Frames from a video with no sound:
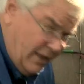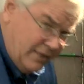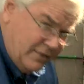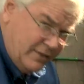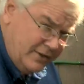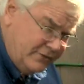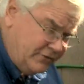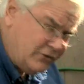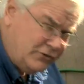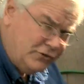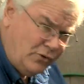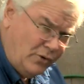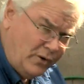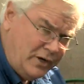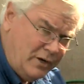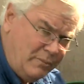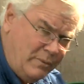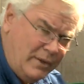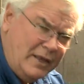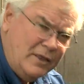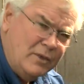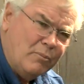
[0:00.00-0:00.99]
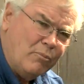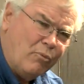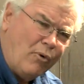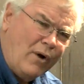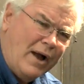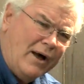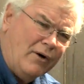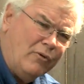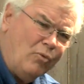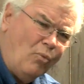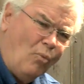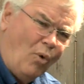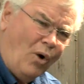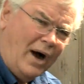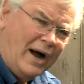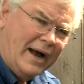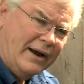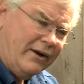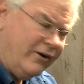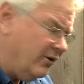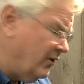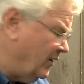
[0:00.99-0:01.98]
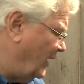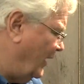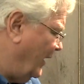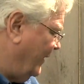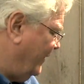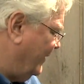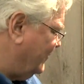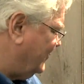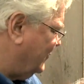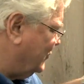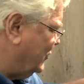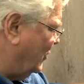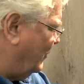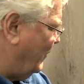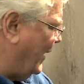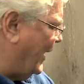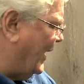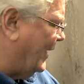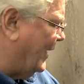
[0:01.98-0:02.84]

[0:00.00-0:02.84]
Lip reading: This is going to be the brown wire. This is going to be